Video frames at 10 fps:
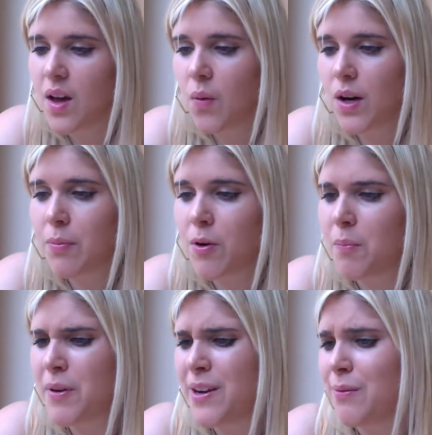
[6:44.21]
Why
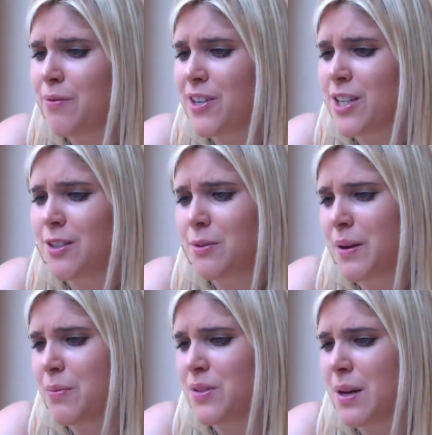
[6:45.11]
do British
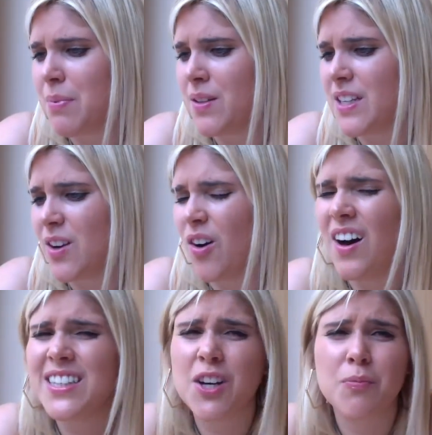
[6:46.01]
people say bloody a lot?
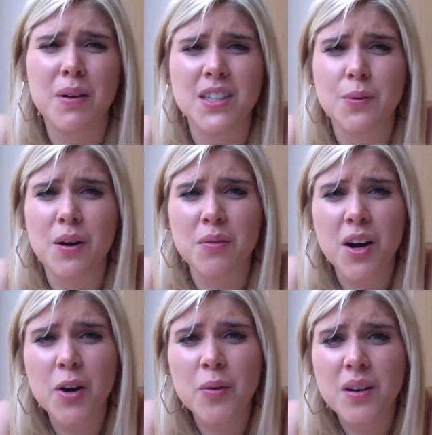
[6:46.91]
I don't bloody well
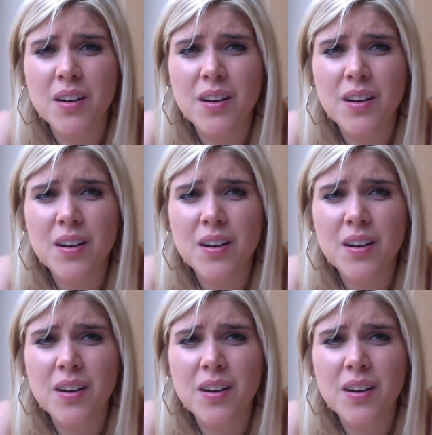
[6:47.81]
know.